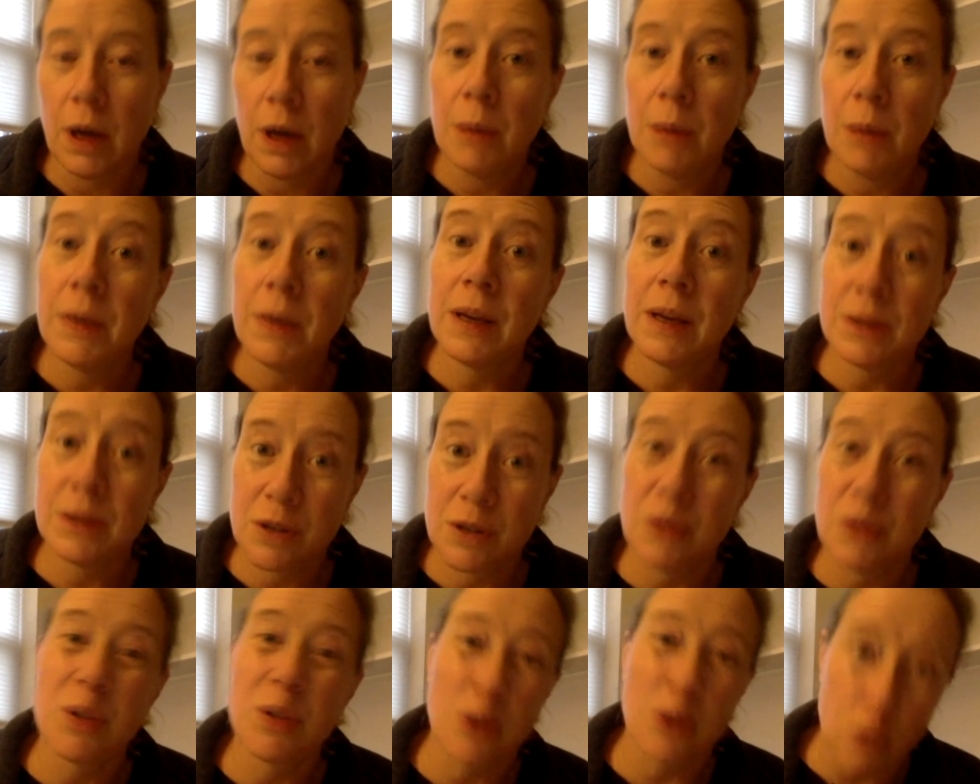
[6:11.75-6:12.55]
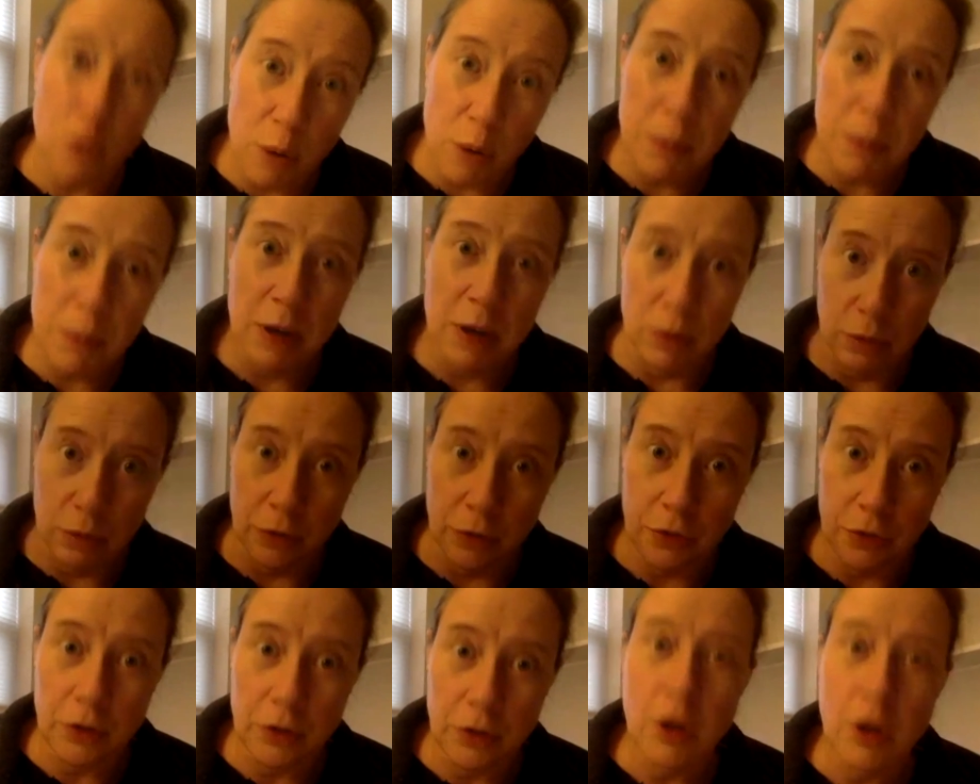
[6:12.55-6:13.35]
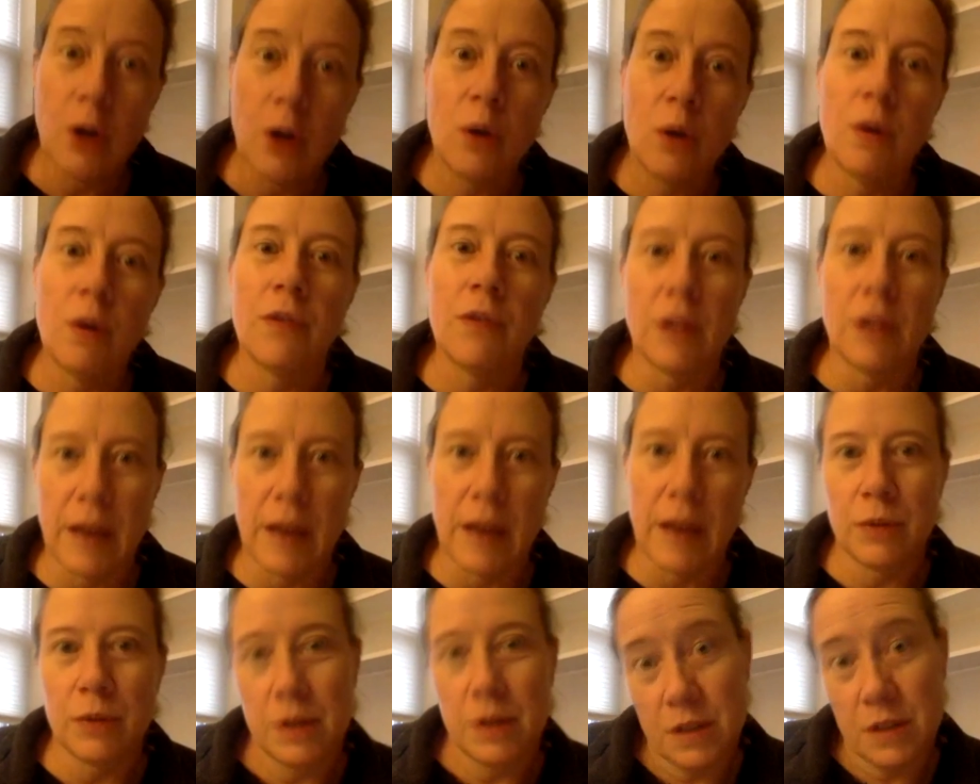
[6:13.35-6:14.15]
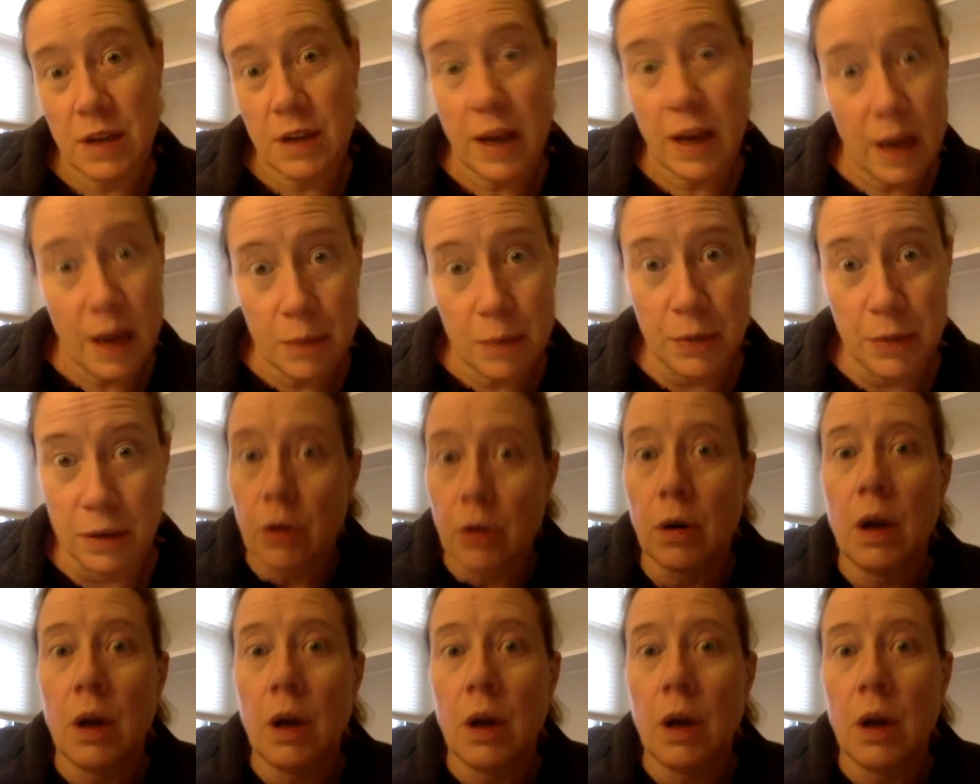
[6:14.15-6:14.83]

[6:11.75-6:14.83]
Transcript: because they're the criminals who have allowed this to happen.